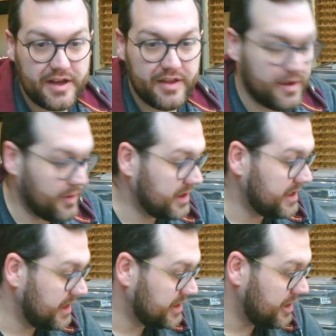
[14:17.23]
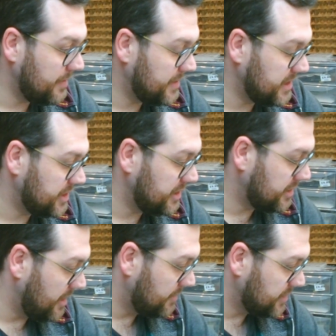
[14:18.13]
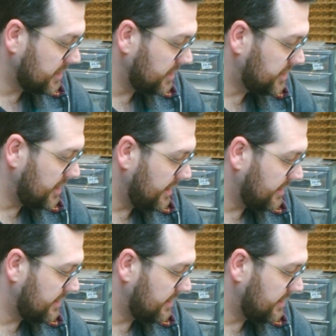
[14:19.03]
that it works in the astern position. So I'm just going to check